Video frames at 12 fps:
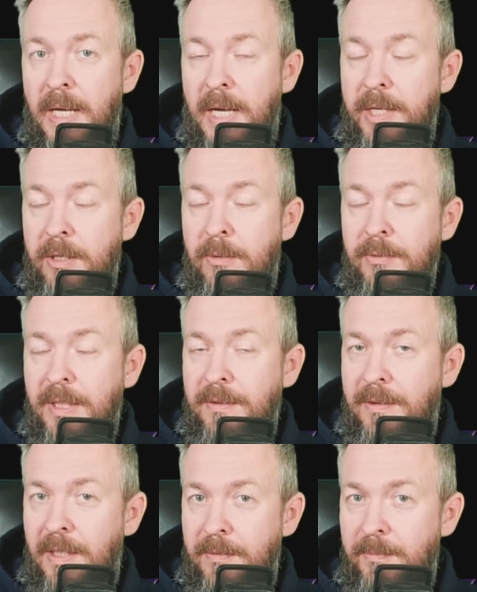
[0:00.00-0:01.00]
I know
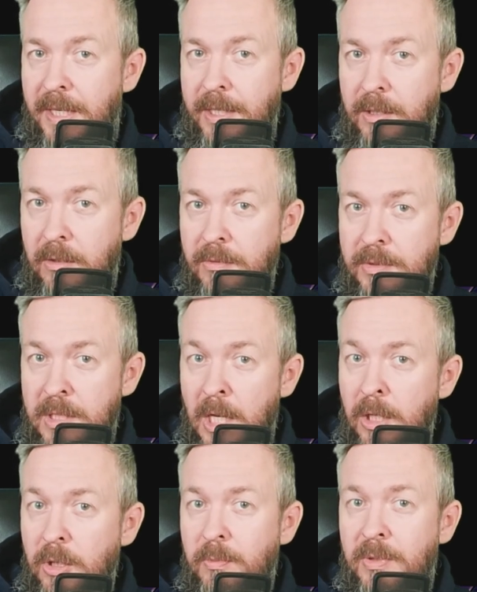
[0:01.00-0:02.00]
that that money goes
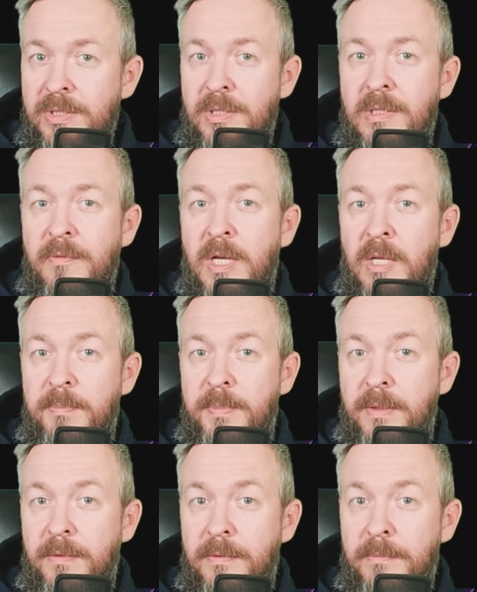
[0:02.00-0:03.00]
towards the
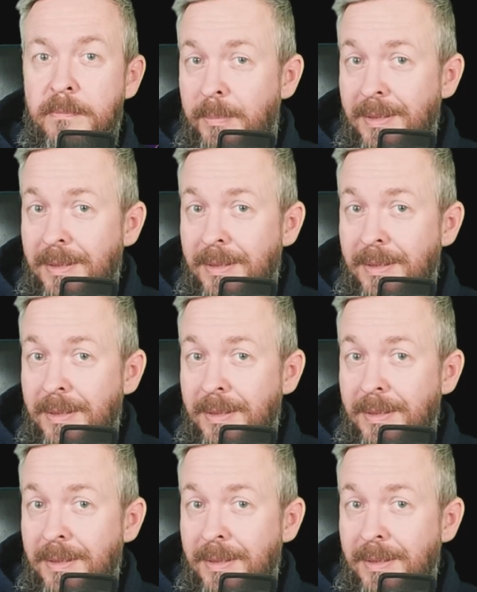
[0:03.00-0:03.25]
development.